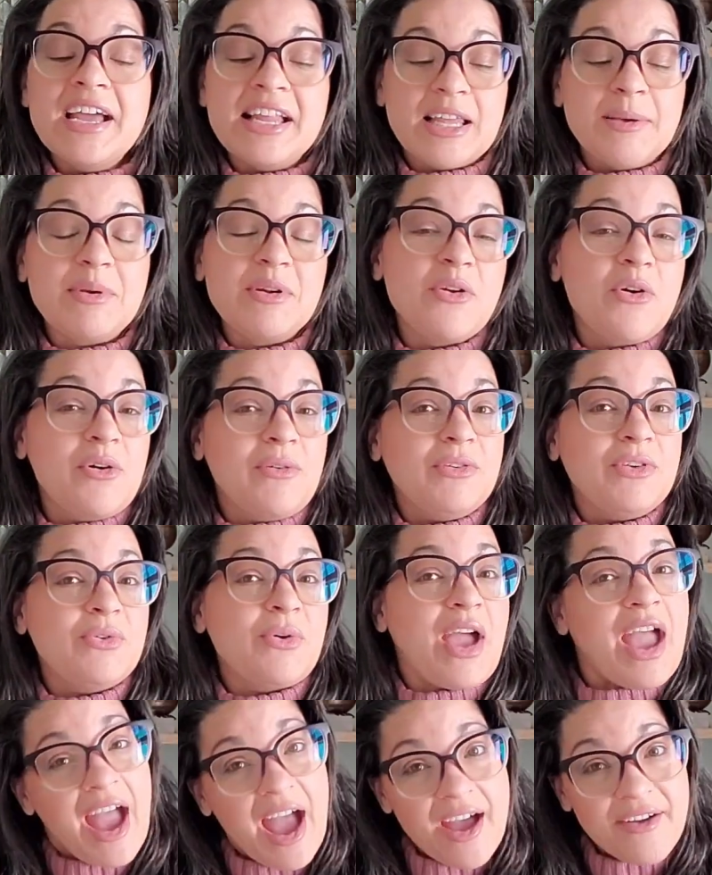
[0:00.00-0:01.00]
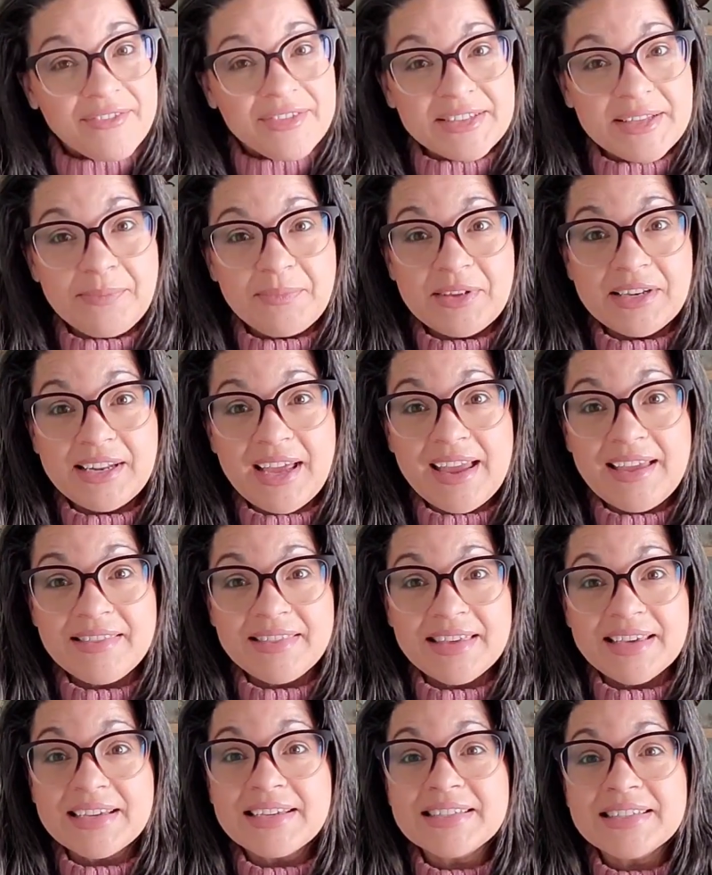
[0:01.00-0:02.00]
Let me know if you have something
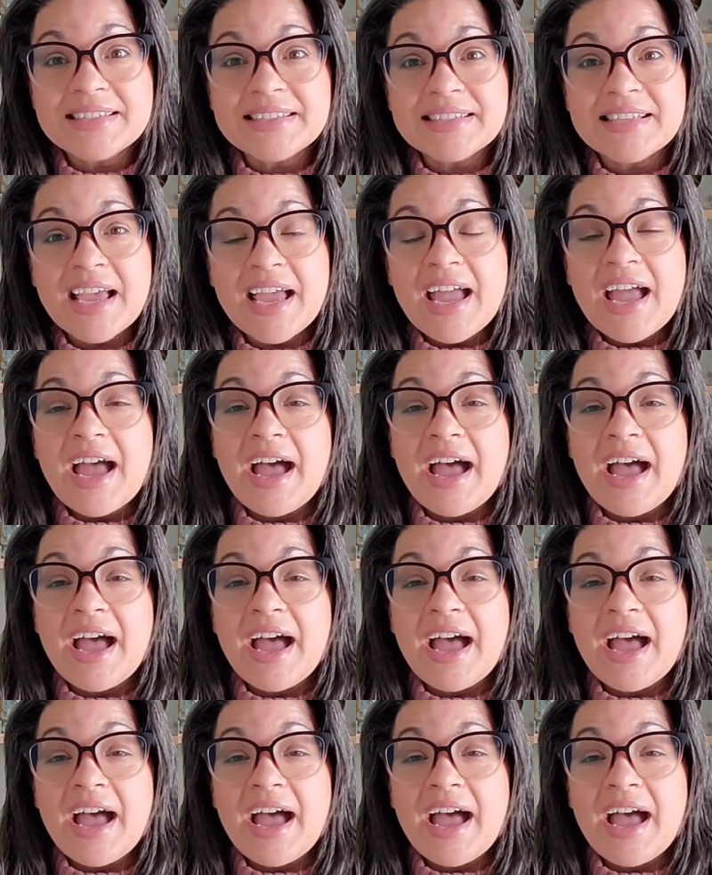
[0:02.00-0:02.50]
like this.